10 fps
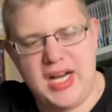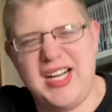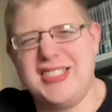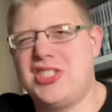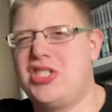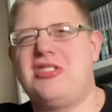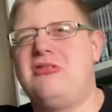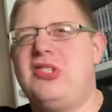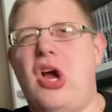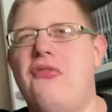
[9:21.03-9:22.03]
I just
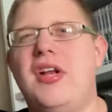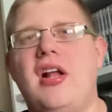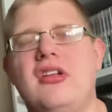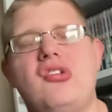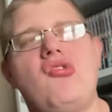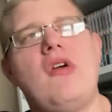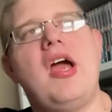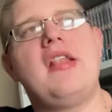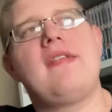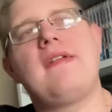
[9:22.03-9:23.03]
don't really like this story.
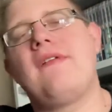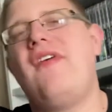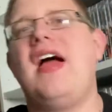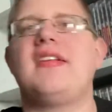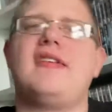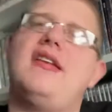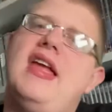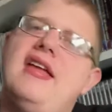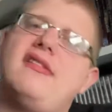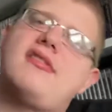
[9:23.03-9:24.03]
And the fact
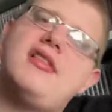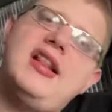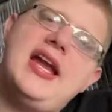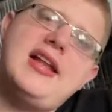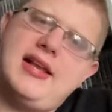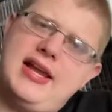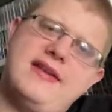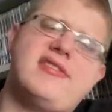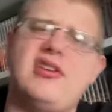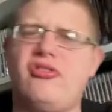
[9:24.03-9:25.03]
is, Leela
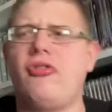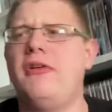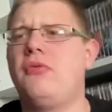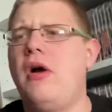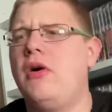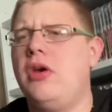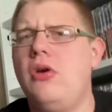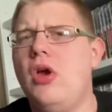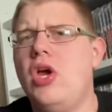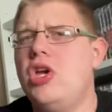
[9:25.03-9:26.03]
leaves in this story as well. You
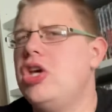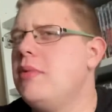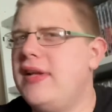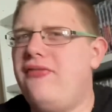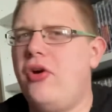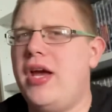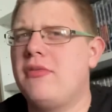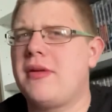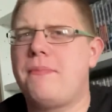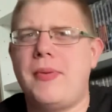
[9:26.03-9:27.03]
would have thought it
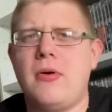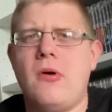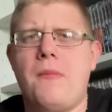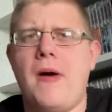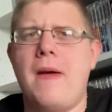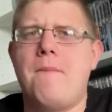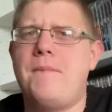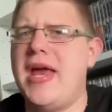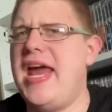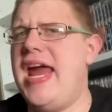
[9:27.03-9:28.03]
would have built up a
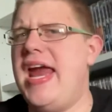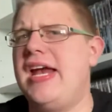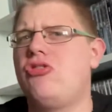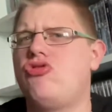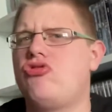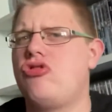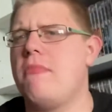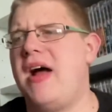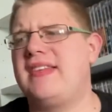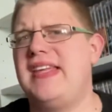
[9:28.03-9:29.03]
big,
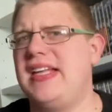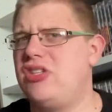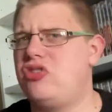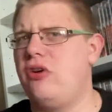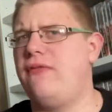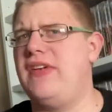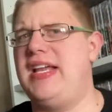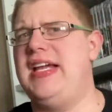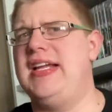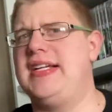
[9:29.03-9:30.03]
dramatic stuff for
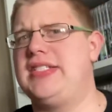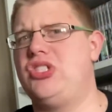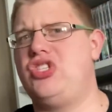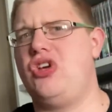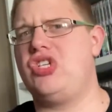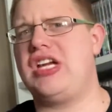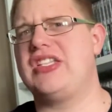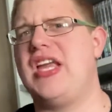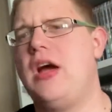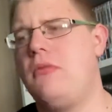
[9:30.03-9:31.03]
Leela, just so she could
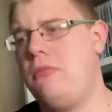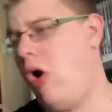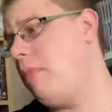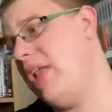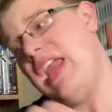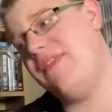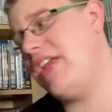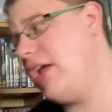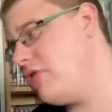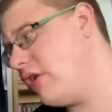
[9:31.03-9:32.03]
say, I'm
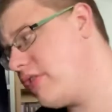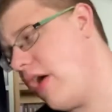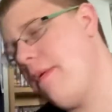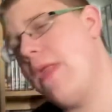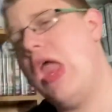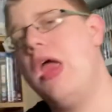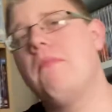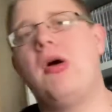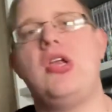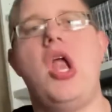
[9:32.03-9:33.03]
leaving you, Doctor.
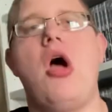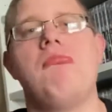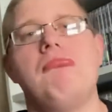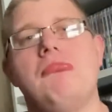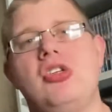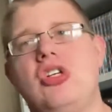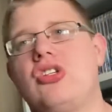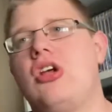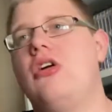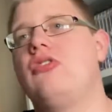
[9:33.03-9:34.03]
But no, she just
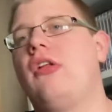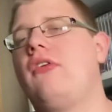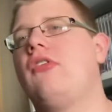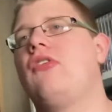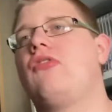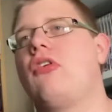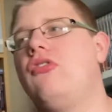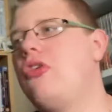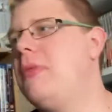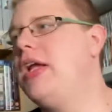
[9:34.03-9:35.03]
goes, the Doctor just goes,
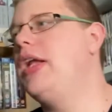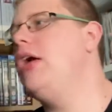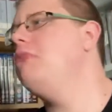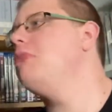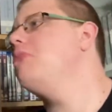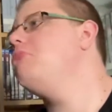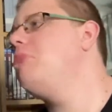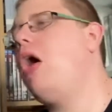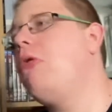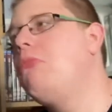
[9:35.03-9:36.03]
you can be Leela.
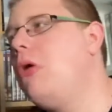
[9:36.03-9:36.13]
No,